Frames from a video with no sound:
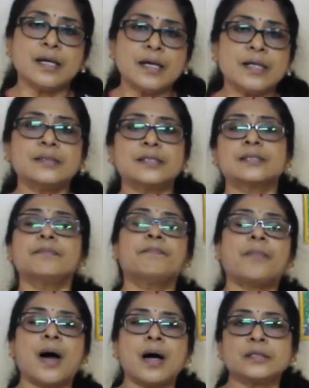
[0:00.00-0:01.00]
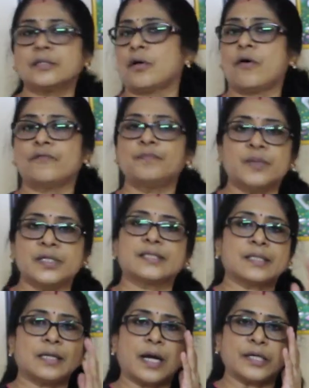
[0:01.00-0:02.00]
is part of
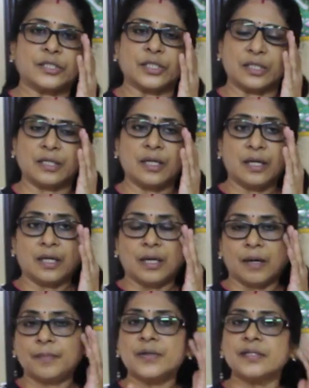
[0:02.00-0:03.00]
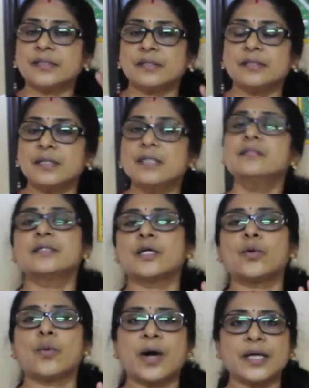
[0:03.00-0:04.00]
personal hygiene. A person is
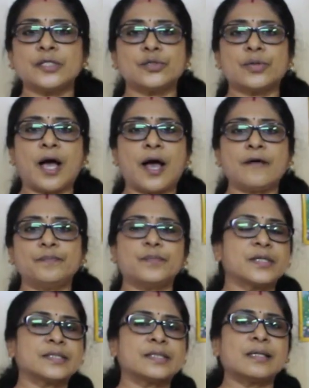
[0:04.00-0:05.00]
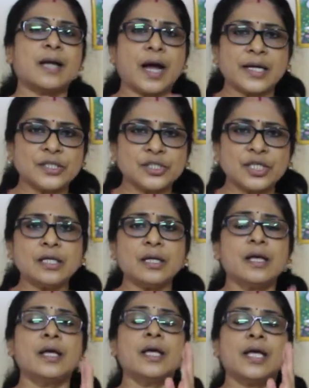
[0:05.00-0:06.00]
required to have personal
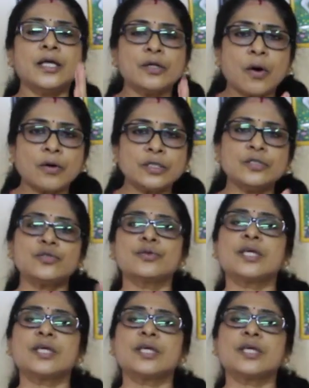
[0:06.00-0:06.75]
hygiene in order to